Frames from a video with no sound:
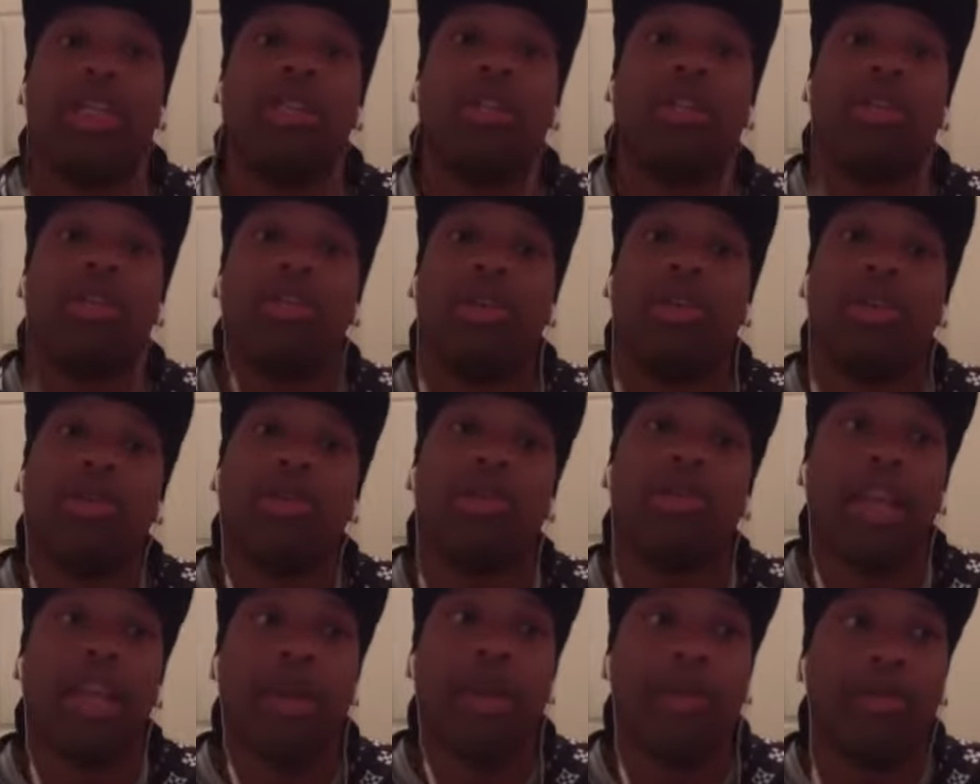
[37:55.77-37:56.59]
you know what I'm
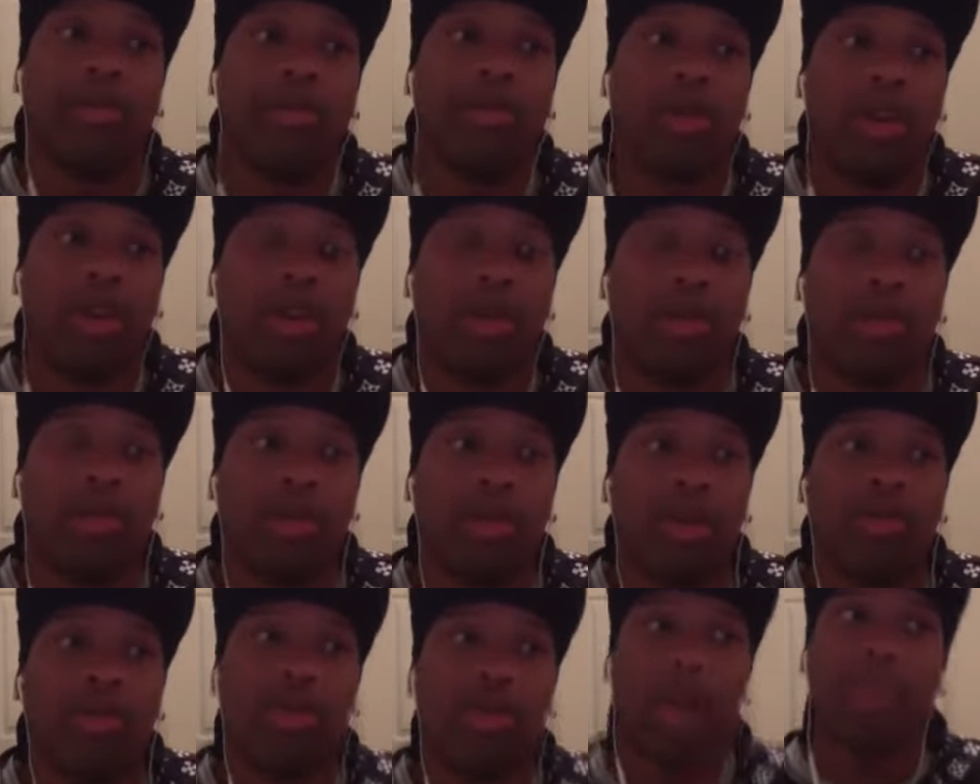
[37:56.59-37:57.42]
saying, when
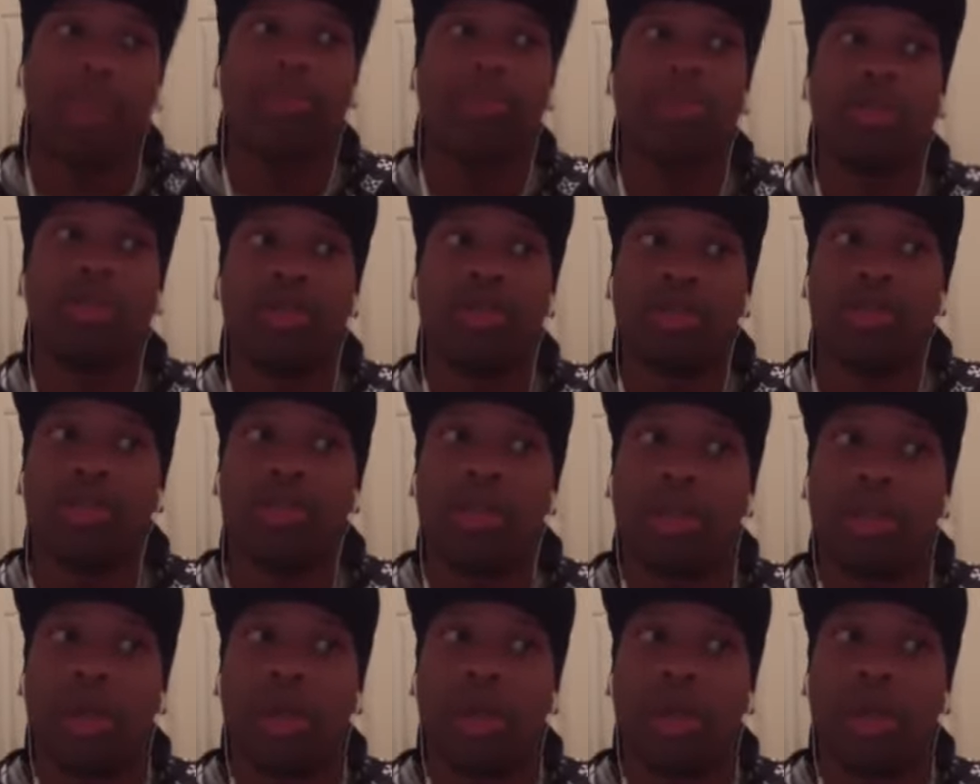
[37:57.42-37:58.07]
rappers